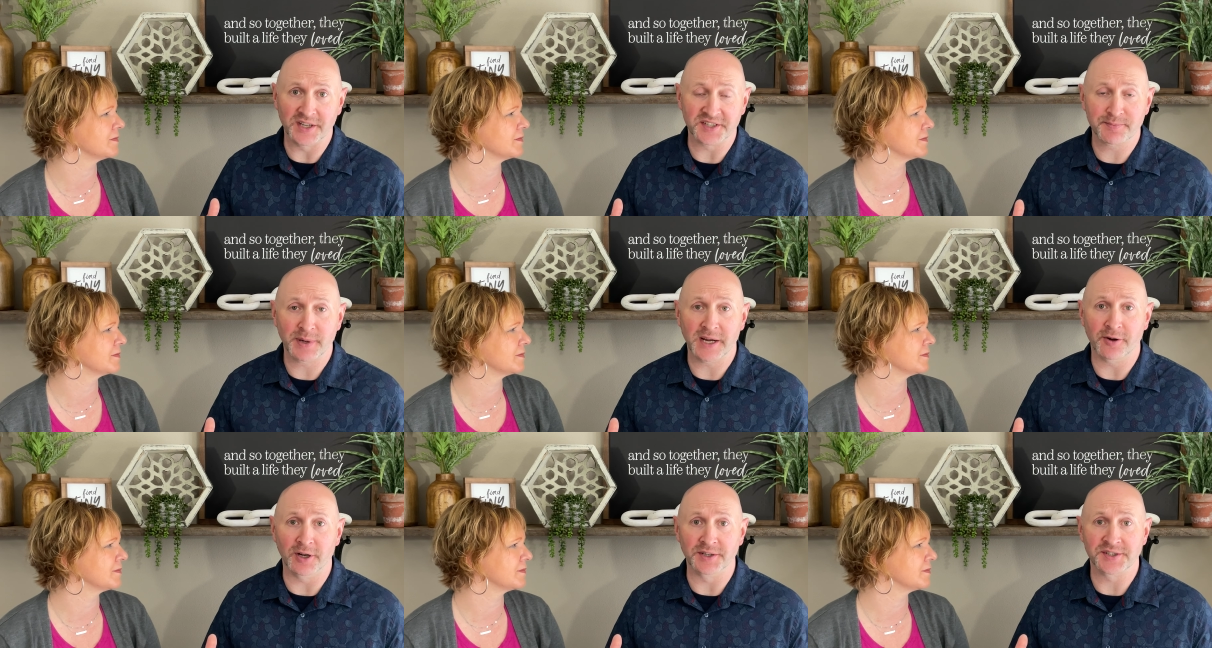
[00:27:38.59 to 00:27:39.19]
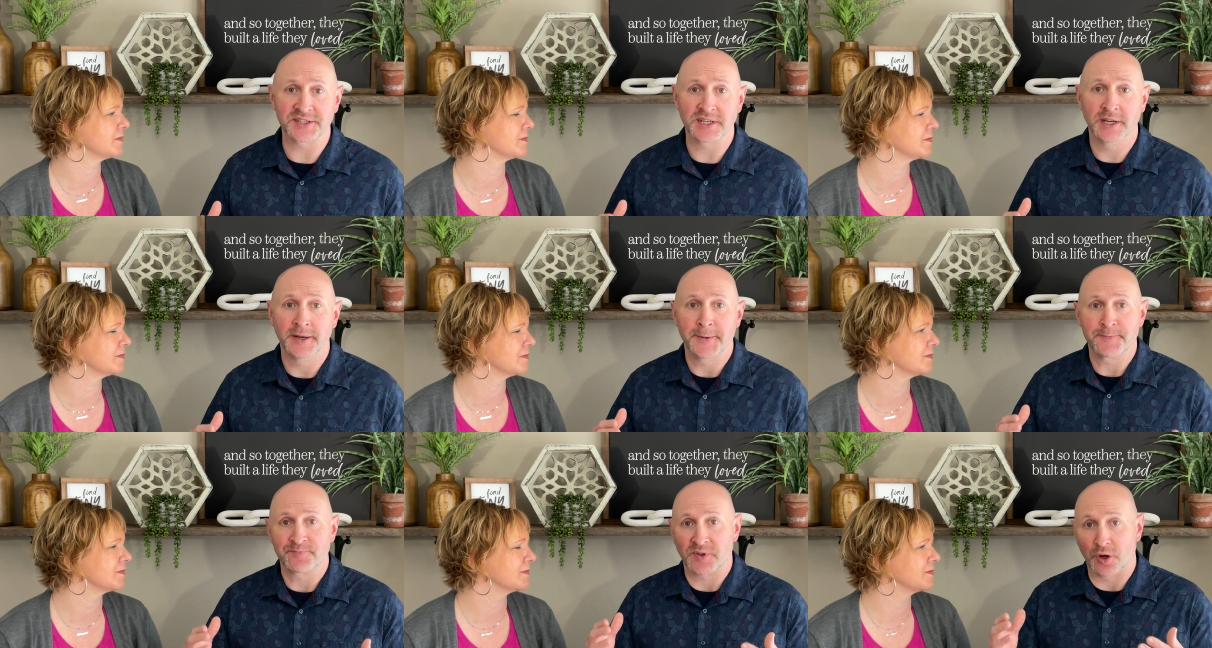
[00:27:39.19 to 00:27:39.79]
Speaker 1: as parents
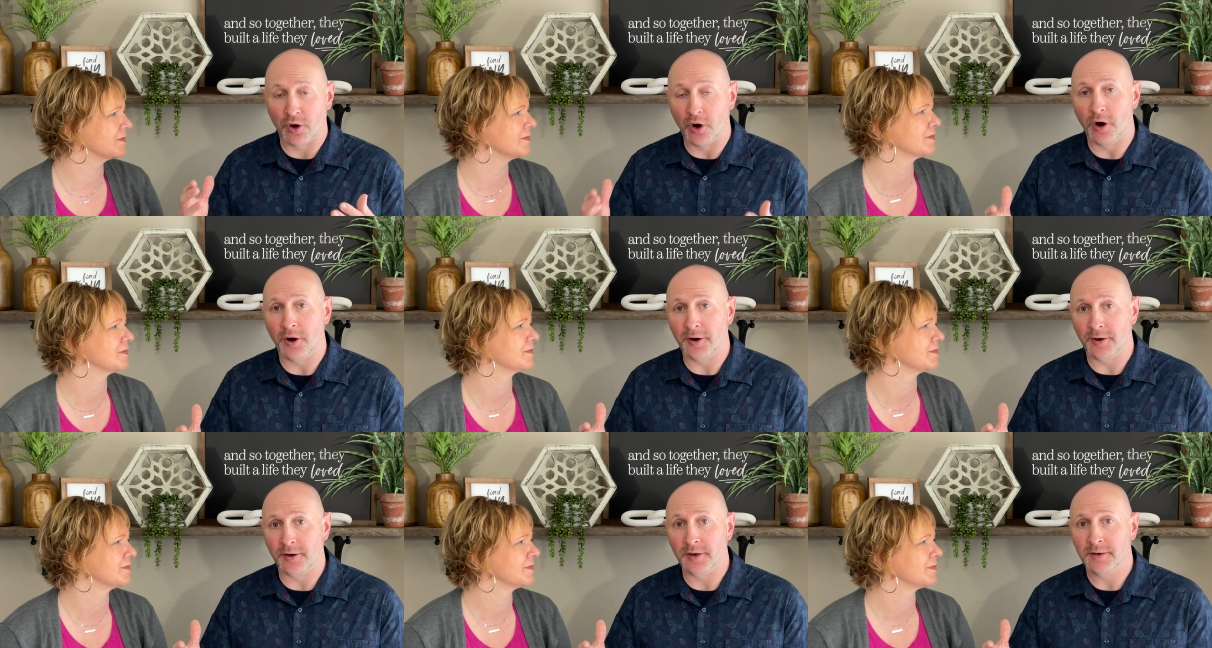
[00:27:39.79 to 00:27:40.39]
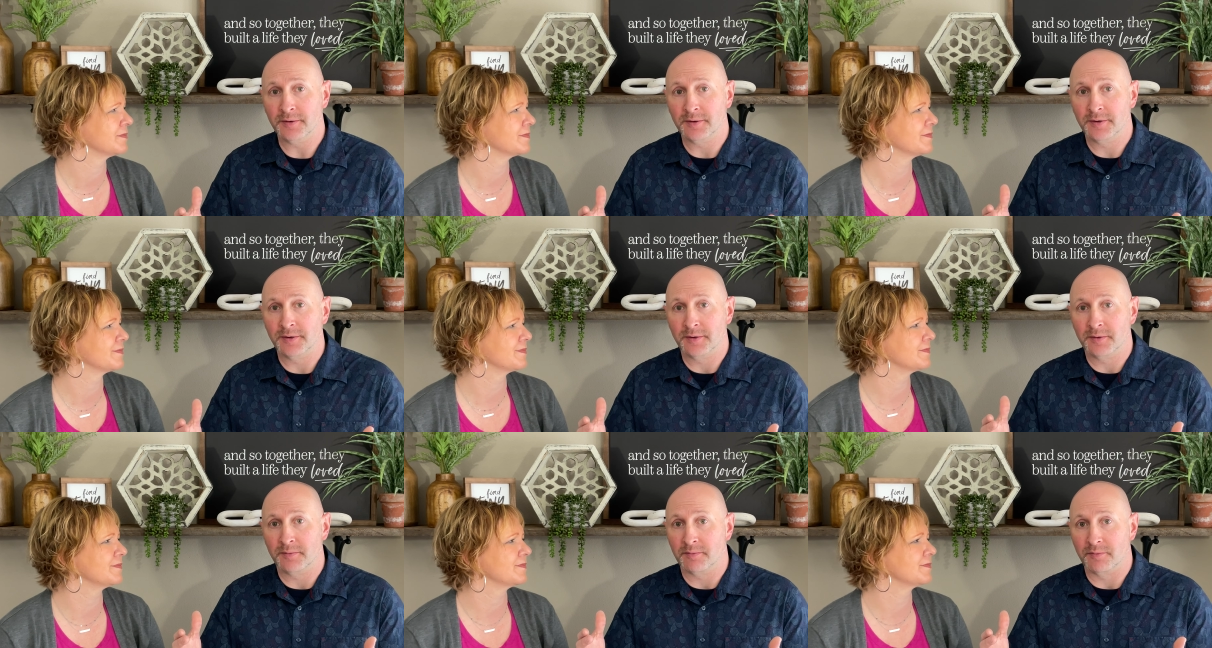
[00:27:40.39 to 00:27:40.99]
are,
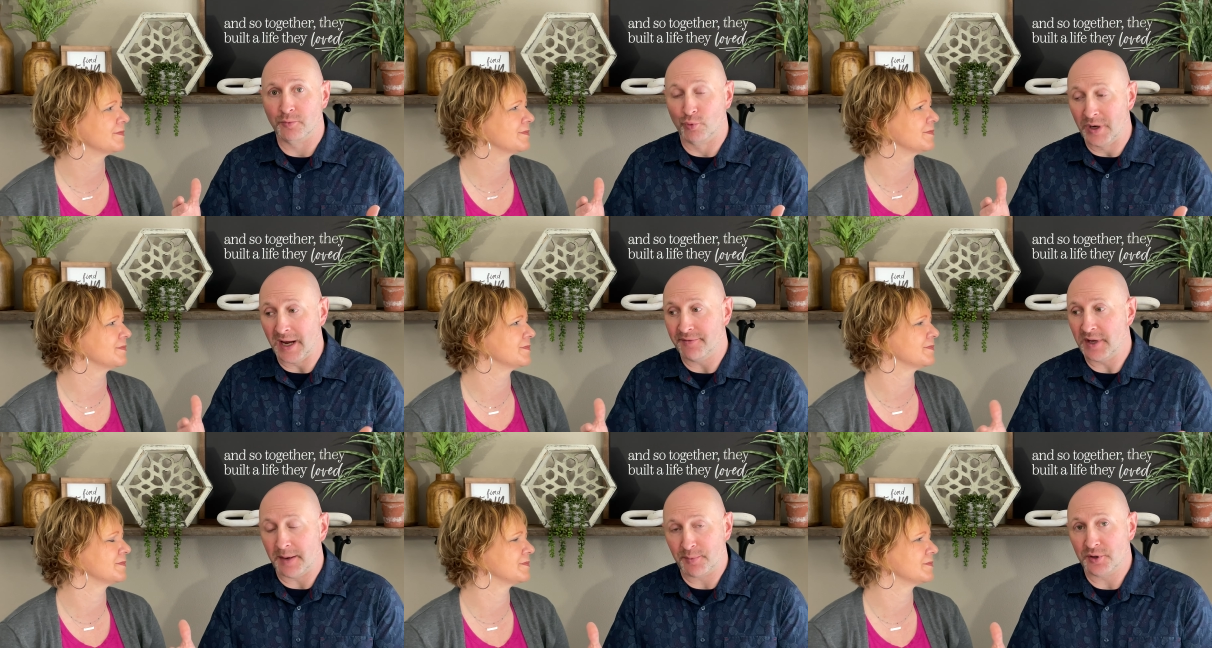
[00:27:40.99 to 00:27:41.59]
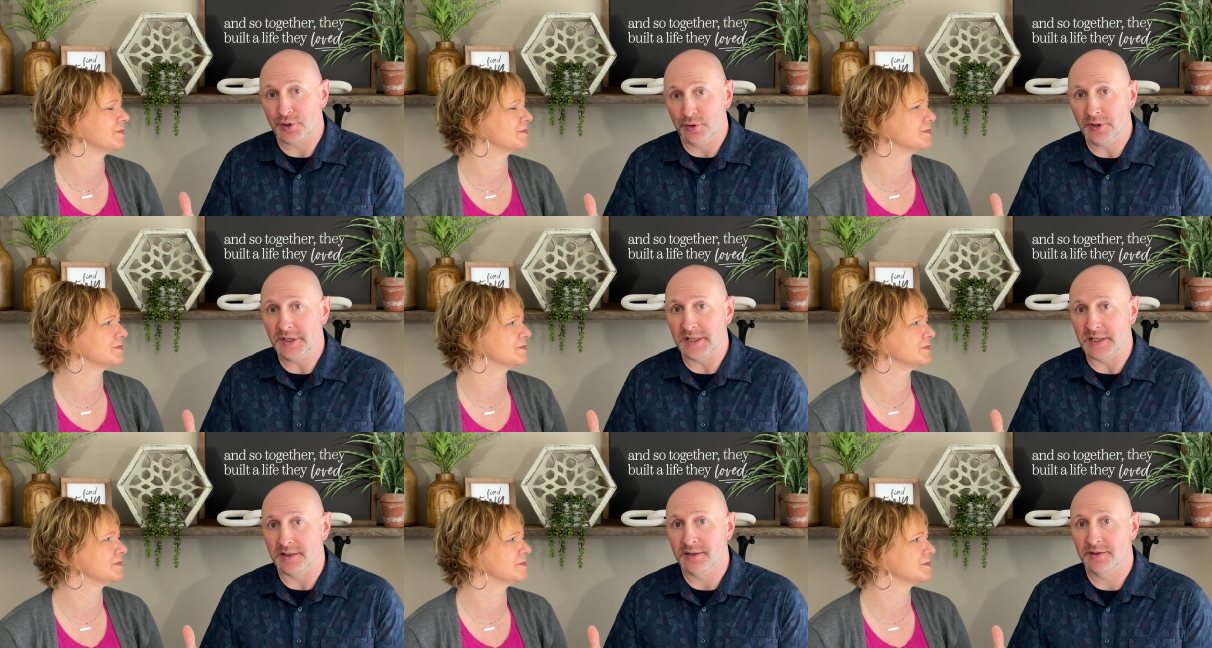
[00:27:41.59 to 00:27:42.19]
we have the
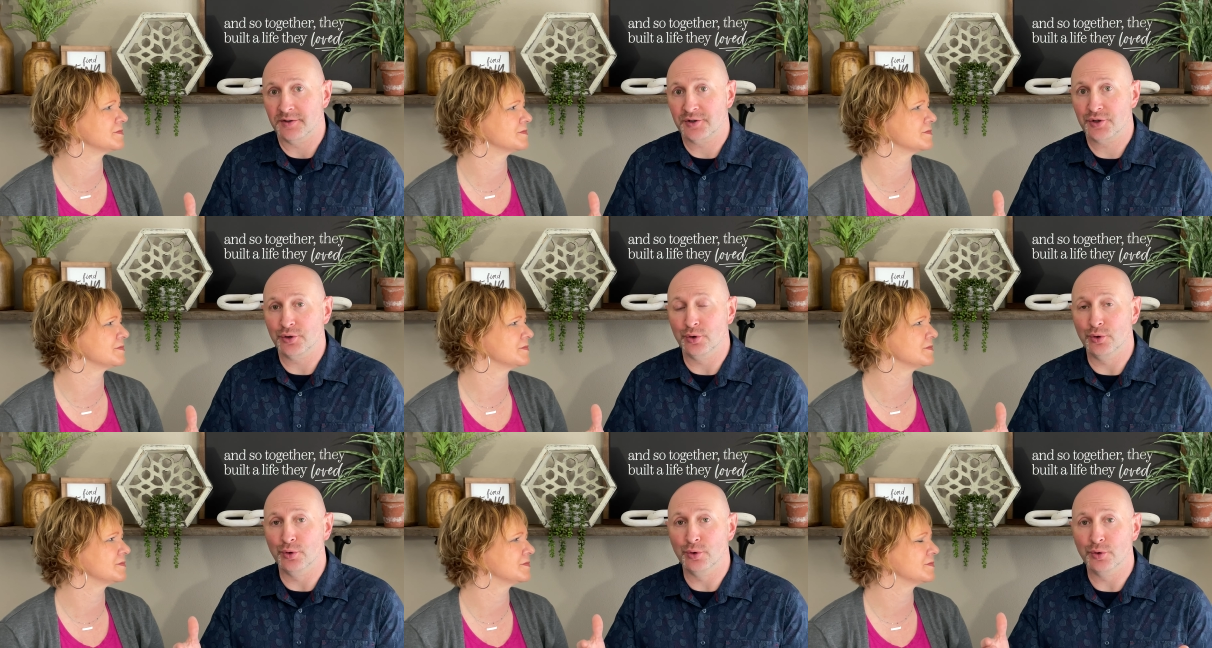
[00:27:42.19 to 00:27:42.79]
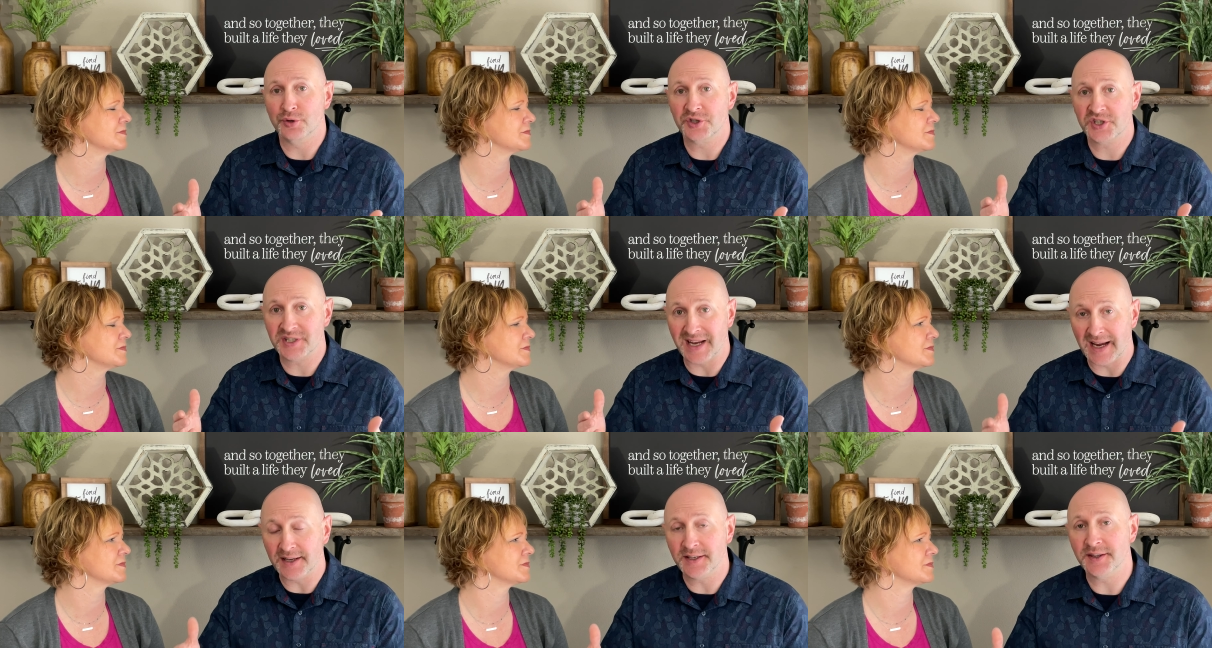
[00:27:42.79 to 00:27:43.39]
opportunity to
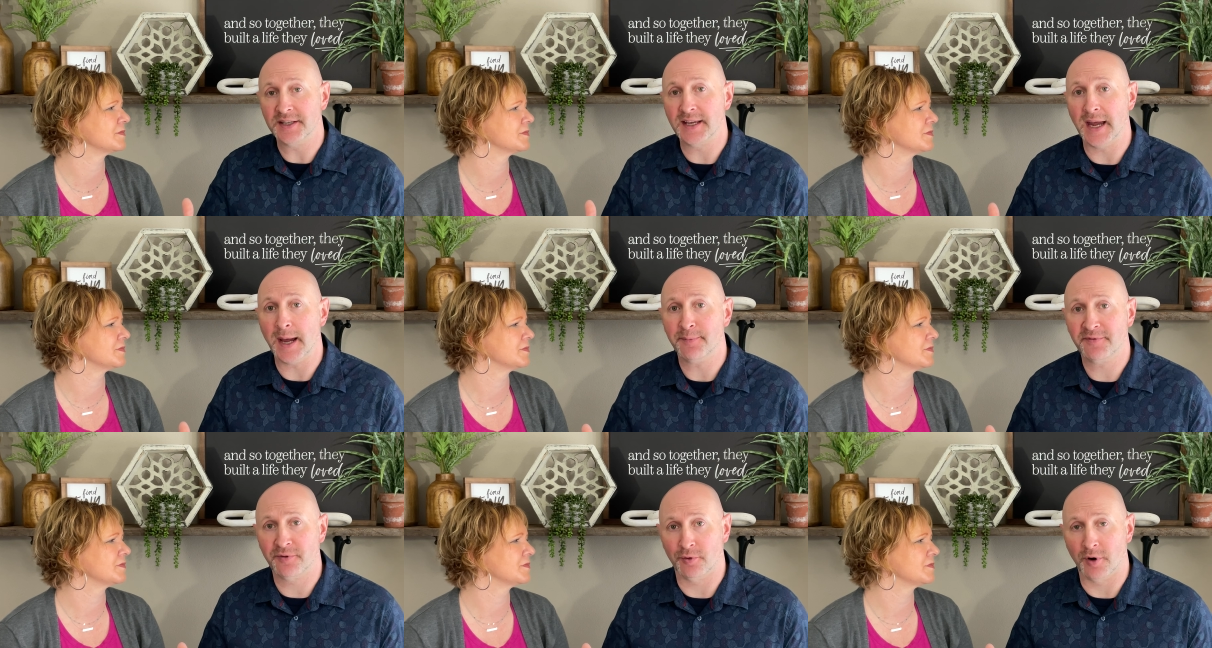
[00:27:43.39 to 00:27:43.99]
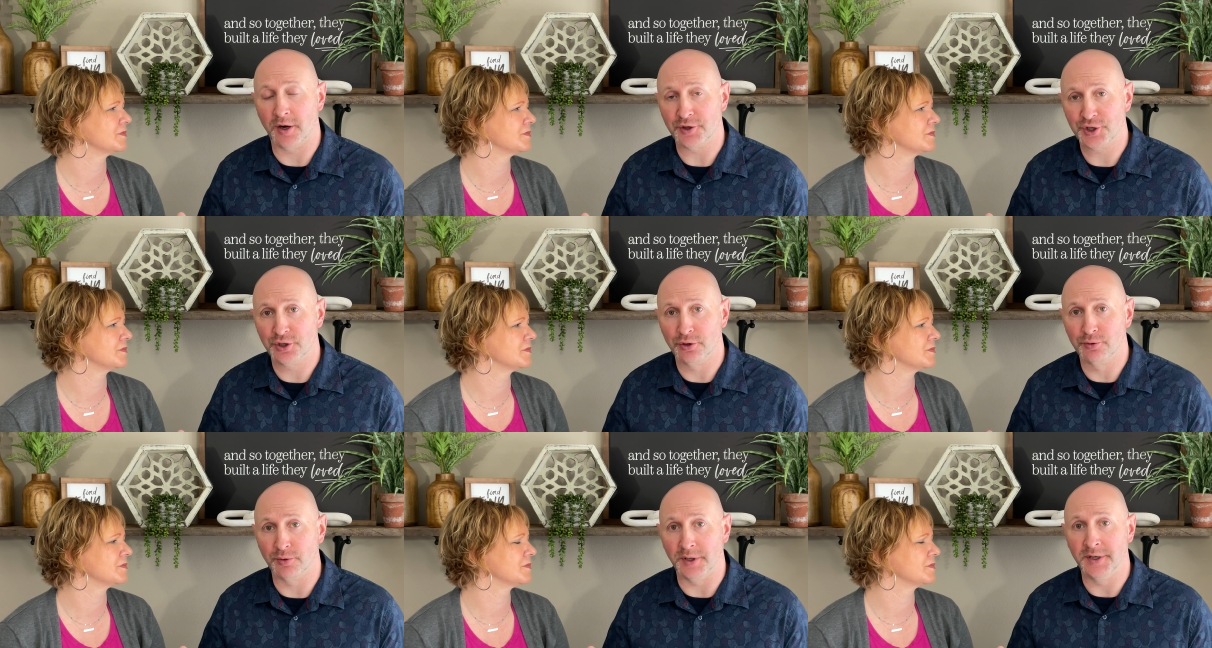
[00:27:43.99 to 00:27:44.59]
stand in the gap for our
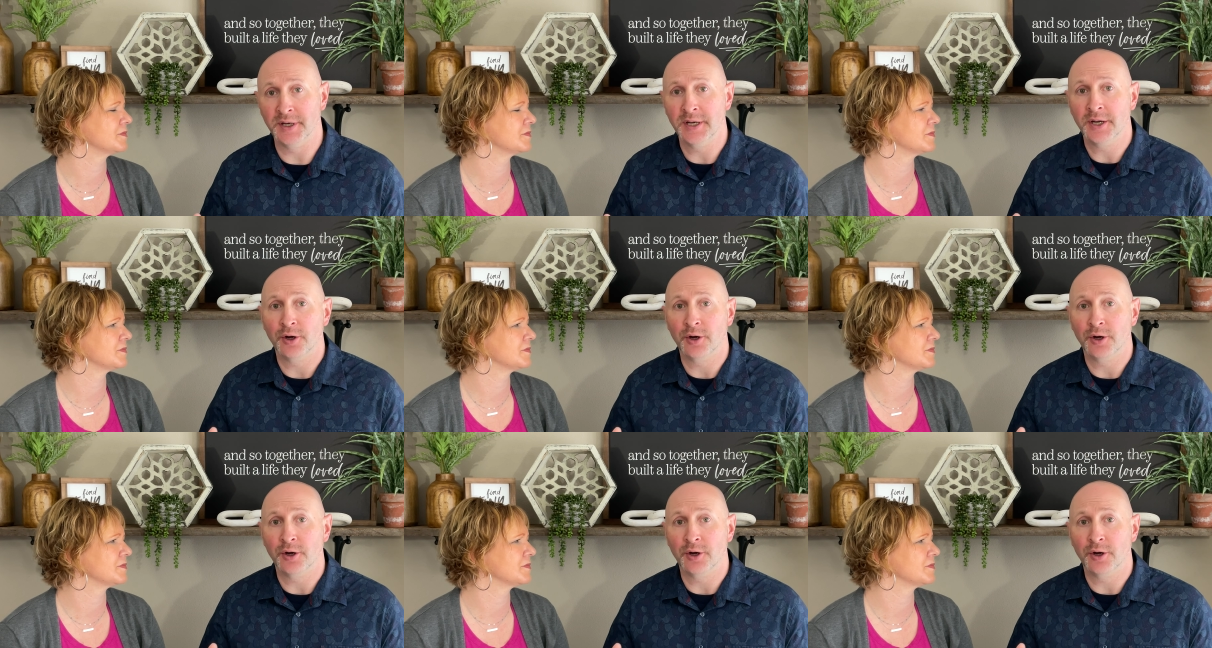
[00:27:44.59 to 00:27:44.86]
children.